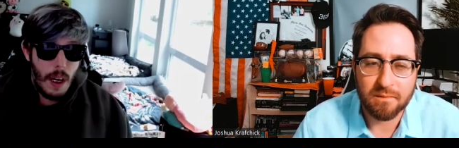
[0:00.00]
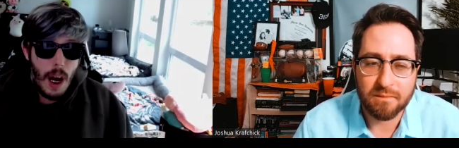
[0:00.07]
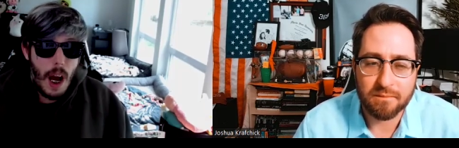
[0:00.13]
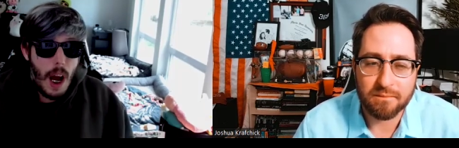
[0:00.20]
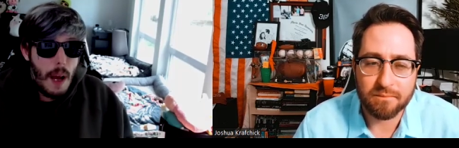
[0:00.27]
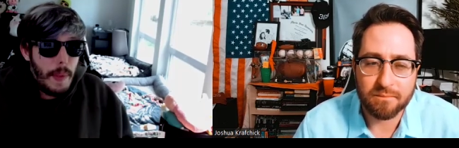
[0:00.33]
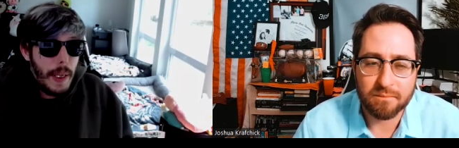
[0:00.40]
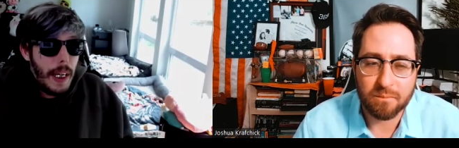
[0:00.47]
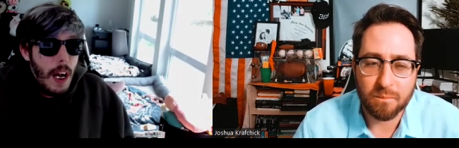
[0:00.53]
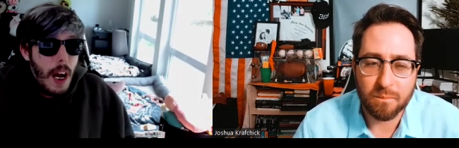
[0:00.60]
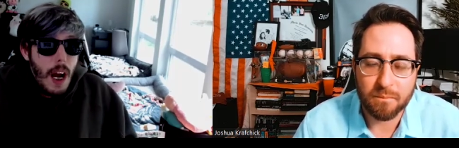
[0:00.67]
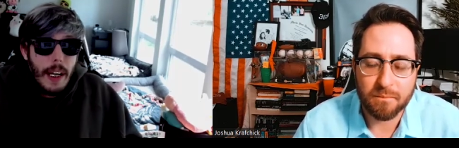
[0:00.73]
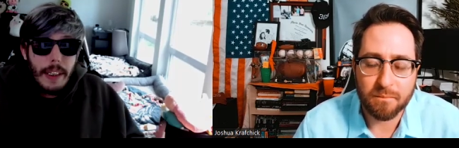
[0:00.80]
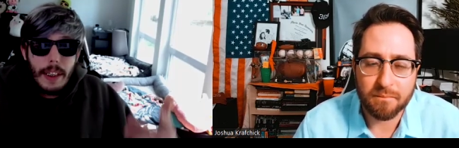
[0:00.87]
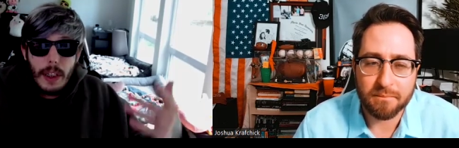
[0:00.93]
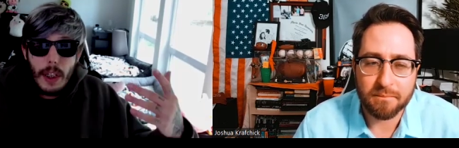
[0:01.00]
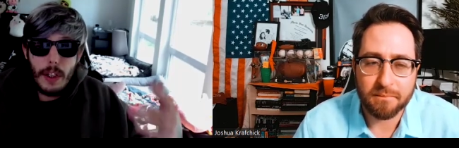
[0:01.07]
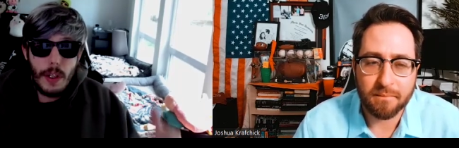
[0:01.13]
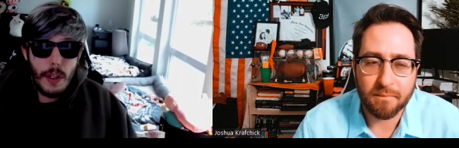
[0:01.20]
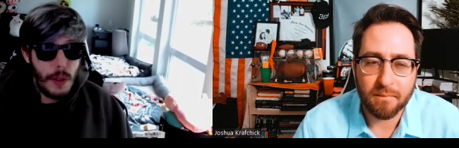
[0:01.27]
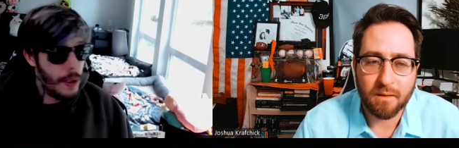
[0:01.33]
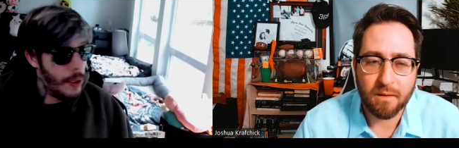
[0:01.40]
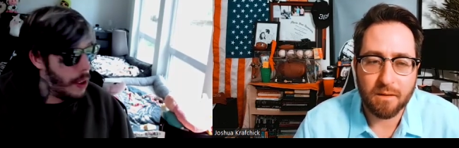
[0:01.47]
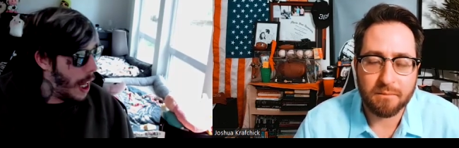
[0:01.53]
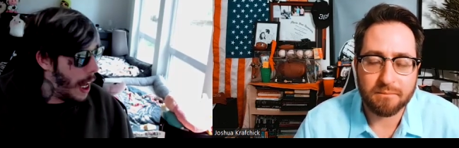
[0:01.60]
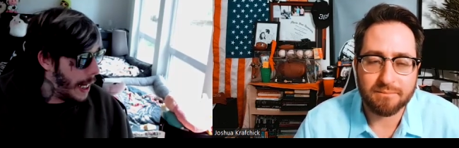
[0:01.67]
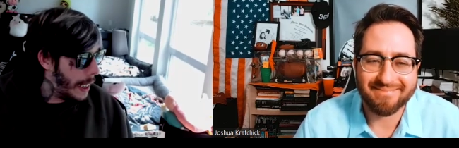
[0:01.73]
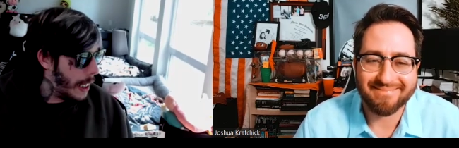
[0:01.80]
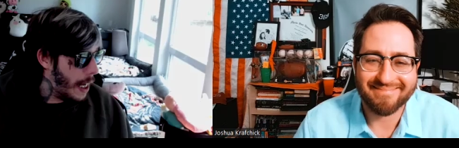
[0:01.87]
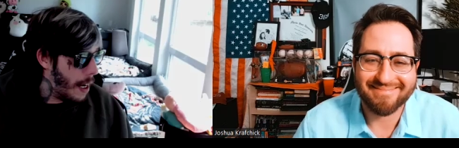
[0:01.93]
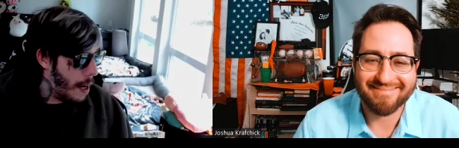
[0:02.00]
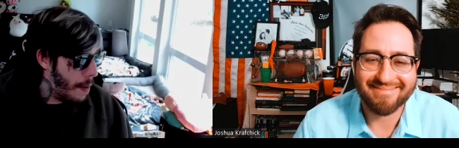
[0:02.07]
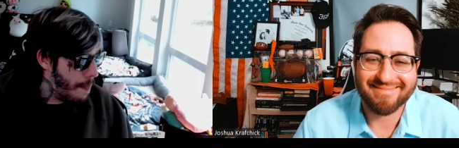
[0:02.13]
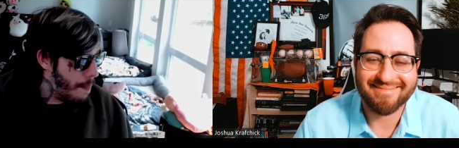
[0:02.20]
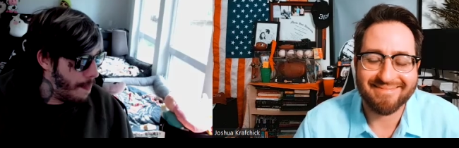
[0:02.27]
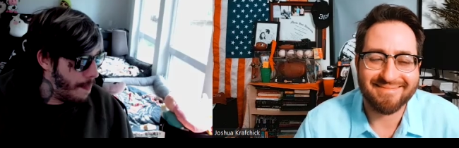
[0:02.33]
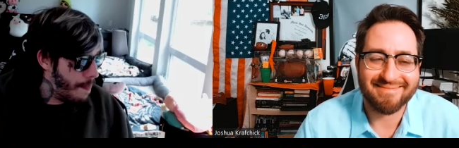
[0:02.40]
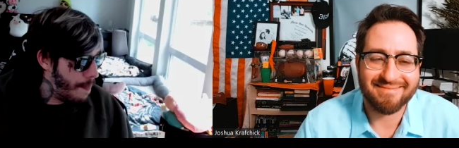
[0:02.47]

Speaker 1: i mean honestly dude like um